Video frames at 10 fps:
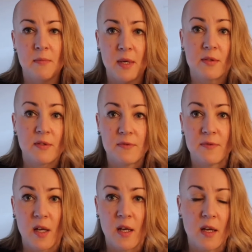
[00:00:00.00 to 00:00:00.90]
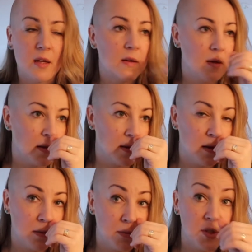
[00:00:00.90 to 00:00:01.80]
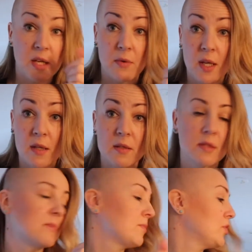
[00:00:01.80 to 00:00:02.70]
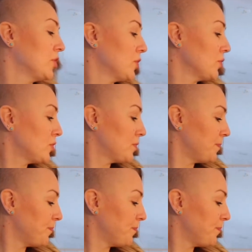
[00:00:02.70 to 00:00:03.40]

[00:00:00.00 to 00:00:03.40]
amount of materials to use.